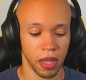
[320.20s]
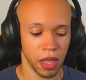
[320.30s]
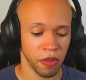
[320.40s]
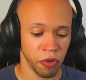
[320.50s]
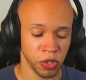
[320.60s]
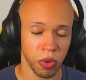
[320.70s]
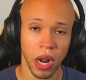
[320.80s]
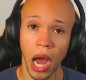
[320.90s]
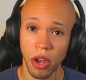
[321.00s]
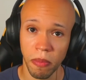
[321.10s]
First one,
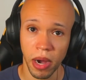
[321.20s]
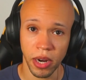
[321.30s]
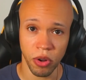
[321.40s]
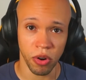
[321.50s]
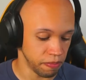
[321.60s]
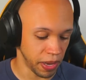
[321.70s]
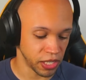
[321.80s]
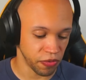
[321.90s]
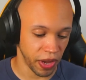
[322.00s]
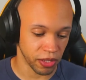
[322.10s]
Agumon, no
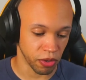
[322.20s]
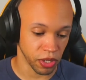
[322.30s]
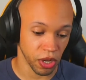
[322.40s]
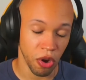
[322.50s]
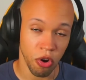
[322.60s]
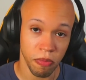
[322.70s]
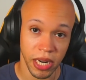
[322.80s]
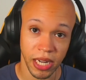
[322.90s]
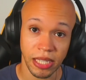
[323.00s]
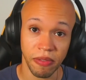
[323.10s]
base effect on his own, but
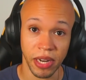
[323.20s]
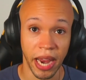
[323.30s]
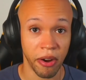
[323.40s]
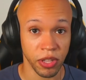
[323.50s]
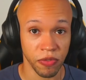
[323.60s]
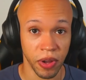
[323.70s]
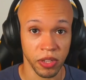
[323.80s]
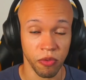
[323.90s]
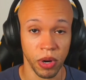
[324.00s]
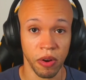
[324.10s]
he does have the inheritance effect
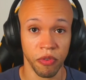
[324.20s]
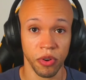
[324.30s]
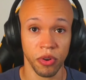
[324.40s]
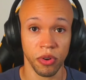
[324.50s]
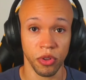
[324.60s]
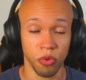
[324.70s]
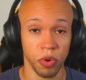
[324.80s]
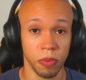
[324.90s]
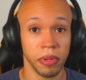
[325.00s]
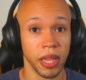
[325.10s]
of whenever you
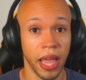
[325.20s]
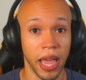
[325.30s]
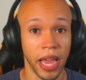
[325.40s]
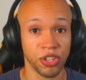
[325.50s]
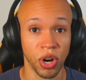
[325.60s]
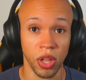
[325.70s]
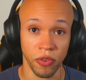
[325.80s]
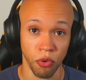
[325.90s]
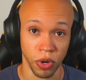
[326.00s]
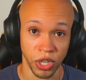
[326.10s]
would play a Trial of
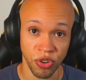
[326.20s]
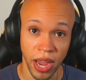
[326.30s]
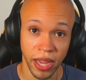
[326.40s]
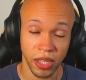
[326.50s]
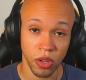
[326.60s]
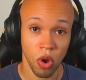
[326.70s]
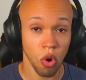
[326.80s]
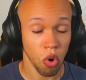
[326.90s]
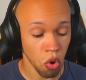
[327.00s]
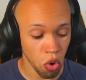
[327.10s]
the 4 Great Dragons
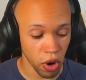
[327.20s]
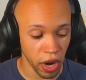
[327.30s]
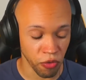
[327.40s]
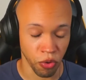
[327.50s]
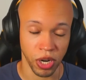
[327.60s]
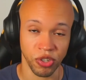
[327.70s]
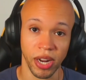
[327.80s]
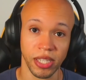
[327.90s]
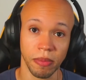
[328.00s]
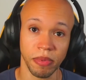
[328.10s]
or a 4 Great
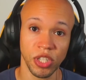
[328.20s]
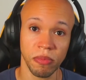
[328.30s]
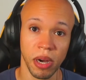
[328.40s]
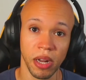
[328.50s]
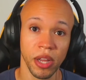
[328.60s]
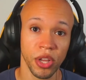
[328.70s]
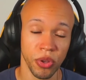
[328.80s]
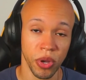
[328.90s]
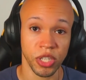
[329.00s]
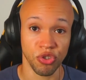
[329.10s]
Dragon type Digimon,
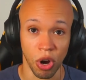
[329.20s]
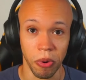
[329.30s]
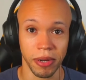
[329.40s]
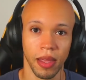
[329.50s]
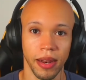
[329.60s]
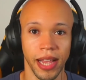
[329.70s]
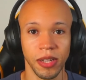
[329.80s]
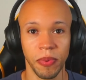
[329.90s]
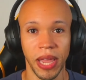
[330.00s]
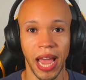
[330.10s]
you get to draw one. Next
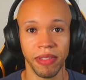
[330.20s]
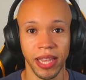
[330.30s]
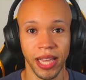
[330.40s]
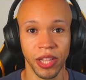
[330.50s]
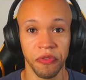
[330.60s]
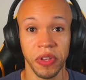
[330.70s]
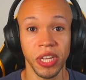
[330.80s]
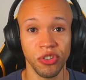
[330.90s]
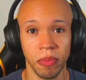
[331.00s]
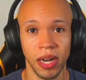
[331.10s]
up we have the yellow
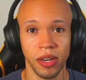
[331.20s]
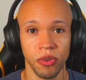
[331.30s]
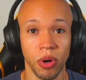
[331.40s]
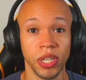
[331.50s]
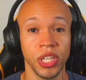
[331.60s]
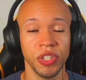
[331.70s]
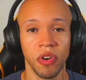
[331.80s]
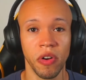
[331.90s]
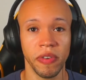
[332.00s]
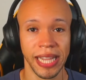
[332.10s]
Vidramon, who on
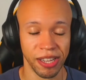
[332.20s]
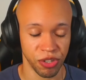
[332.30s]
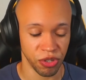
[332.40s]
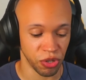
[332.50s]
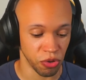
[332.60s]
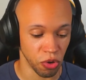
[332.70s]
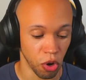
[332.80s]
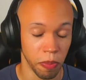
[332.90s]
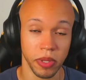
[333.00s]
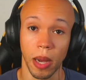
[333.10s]
Digivolve allows you to
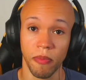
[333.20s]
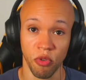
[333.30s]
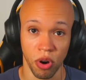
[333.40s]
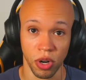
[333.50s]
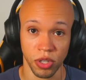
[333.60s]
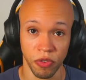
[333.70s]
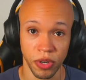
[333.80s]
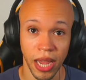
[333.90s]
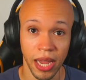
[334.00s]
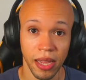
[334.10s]
open top 4 cards of your
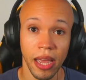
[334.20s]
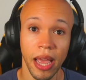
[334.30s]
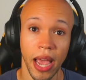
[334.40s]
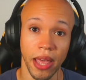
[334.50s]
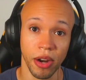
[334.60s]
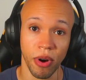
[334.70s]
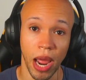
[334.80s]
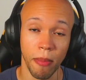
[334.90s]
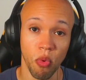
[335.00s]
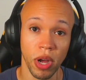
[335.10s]
deck and then
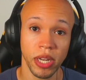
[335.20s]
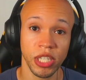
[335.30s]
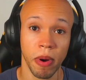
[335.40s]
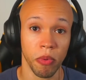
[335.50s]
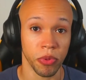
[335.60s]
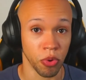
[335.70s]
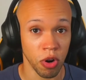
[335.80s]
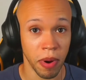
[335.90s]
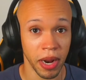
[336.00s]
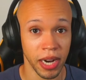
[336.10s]
grab one Digimon with
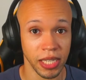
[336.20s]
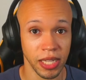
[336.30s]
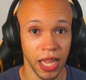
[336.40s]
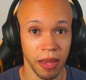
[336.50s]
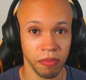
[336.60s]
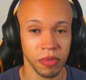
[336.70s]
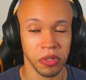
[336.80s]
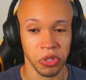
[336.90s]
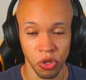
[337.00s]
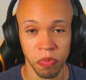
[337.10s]
Doramon in its name,
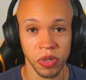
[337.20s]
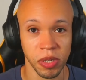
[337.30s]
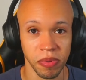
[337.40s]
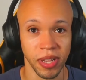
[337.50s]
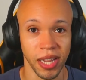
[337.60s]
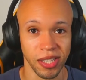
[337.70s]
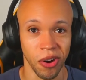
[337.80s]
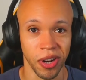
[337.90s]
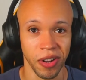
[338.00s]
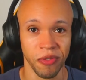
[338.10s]
super simple, nice
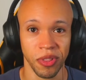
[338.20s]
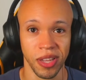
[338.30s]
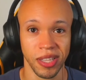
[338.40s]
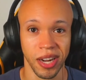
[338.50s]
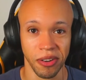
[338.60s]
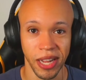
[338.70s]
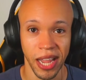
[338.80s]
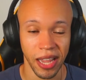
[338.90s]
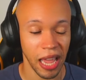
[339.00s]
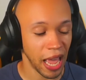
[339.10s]
targeting for the entire
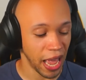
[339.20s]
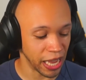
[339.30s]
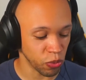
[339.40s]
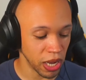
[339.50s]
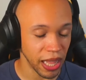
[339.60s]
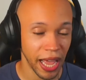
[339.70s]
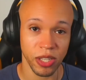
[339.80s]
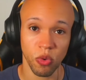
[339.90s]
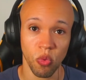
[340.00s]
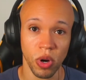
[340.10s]
deck, as well
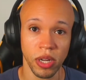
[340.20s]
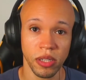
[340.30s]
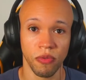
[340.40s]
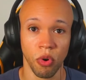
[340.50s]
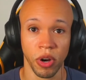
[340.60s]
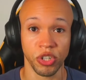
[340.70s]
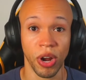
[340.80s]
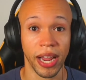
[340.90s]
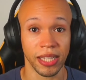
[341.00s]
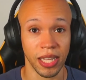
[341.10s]
as one 4 Great
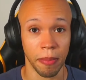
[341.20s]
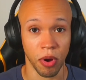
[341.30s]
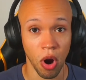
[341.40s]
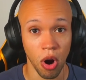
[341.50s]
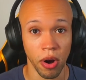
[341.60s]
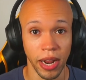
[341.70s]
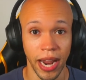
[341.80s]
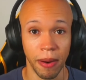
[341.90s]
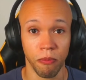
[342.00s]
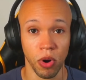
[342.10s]
Dragons type card and
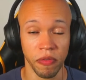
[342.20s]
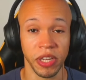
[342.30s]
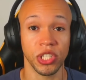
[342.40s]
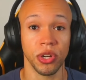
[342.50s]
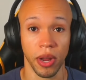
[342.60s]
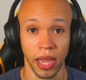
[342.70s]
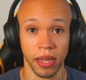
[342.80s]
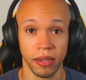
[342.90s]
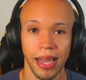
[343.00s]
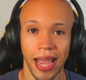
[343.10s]
add one of each to your
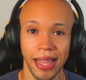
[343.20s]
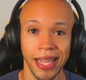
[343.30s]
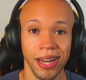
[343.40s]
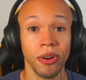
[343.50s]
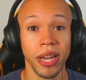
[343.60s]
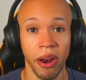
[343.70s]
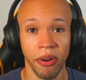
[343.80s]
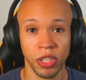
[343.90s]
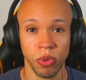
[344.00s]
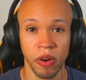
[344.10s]
hand. And then on
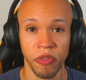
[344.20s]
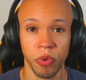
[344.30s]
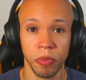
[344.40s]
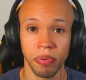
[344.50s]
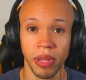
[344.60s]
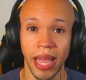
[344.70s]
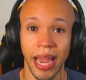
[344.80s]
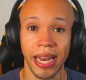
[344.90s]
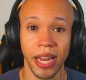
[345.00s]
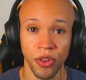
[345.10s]
inheritance, whenever you would
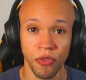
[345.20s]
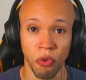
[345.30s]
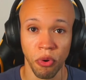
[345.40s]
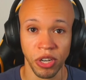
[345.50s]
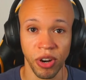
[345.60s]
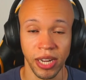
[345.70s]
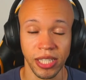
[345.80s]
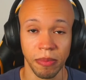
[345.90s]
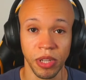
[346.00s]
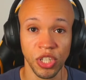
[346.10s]
play another 4 Great Dragons
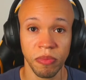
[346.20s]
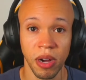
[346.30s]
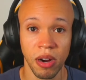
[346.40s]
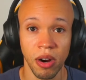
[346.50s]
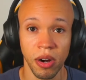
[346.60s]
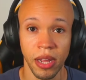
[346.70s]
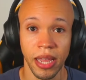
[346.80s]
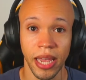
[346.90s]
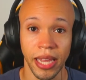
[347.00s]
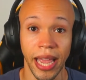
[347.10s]
type Digimon card,
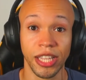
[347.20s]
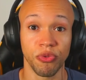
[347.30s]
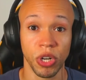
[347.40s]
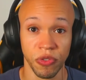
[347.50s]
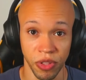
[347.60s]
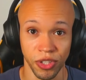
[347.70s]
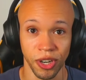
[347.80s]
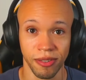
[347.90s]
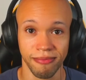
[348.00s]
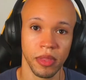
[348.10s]
it gains Rush for the
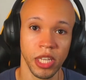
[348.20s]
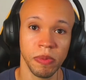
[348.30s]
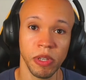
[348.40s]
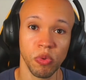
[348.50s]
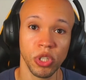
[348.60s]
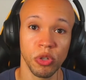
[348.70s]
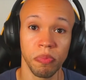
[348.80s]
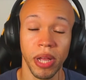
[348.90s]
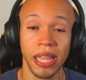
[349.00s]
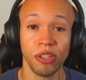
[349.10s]
turn. This means once you
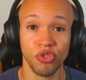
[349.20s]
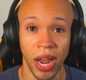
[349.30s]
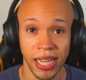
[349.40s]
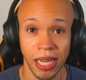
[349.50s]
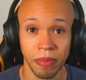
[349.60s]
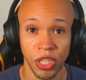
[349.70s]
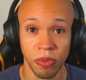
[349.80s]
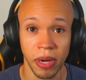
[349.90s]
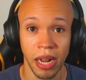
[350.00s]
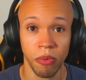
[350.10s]
play those Dragon type
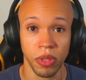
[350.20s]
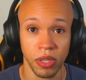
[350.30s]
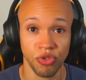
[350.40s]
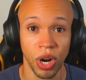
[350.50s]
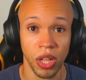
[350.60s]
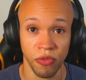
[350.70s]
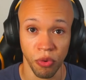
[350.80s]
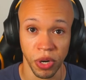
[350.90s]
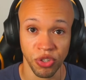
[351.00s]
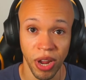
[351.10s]
Digimon out with the Trial of the 4
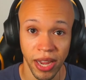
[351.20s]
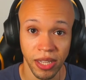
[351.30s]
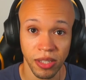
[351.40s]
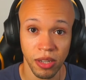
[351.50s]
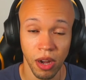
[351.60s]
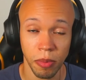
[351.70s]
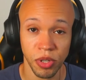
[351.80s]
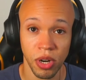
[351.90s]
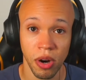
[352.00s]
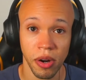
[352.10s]
Great Dragons
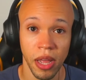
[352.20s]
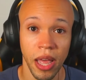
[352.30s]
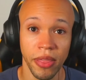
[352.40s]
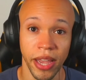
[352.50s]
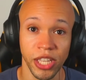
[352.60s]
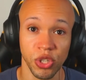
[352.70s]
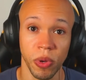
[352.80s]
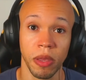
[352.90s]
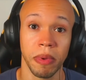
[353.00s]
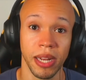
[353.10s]
option card, they can
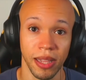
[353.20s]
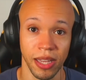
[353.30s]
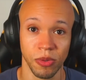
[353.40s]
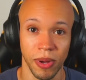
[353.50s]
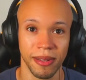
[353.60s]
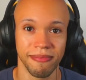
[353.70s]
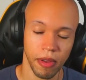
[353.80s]
swing immediately as well.